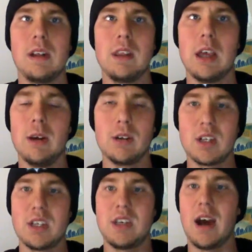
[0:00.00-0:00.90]
that you're
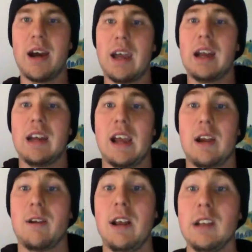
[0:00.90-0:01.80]
just dying to get
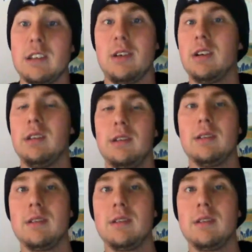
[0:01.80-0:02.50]
your hands on.